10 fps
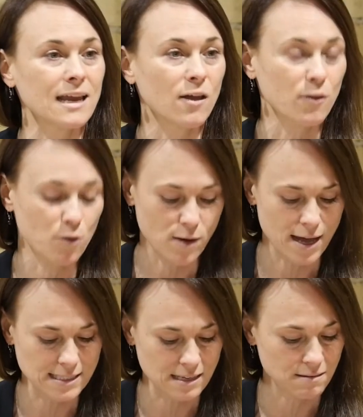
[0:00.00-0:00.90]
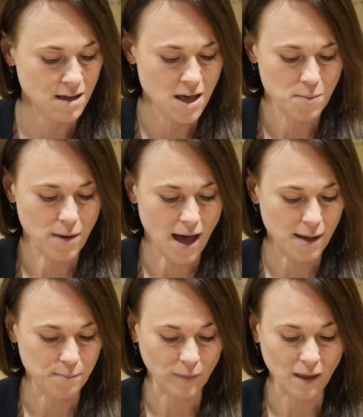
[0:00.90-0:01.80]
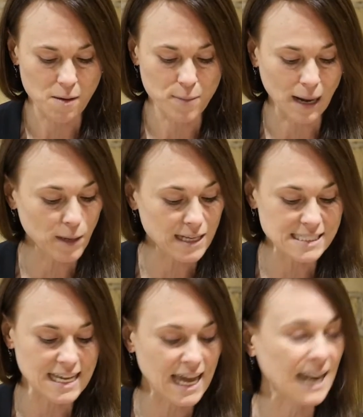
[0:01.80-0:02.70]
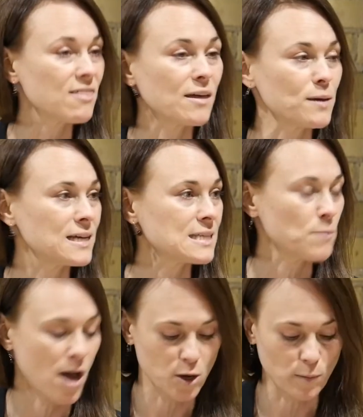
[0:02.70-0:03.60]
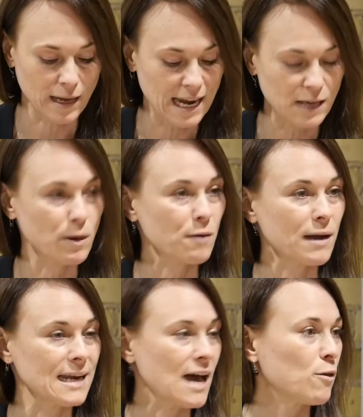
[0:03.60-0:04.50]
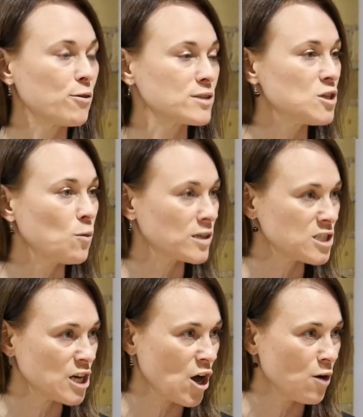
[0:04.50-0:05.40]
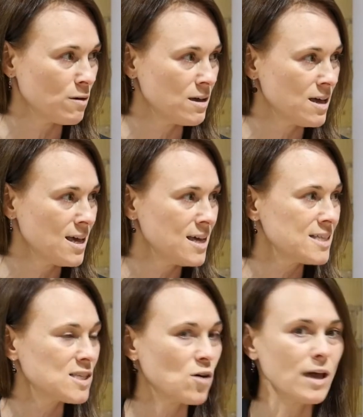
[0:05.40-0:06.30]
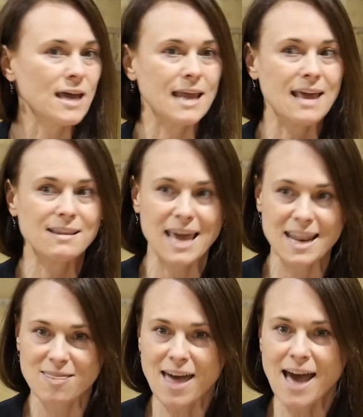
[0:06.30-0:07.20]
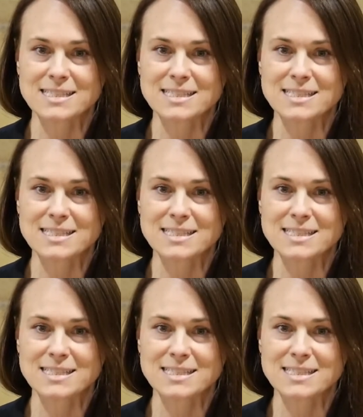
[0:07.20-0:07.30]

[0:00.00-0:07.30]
on the horizon. But I'm not seeing anything because I'm not going anywhere right now. There's nowhere to go. So and in that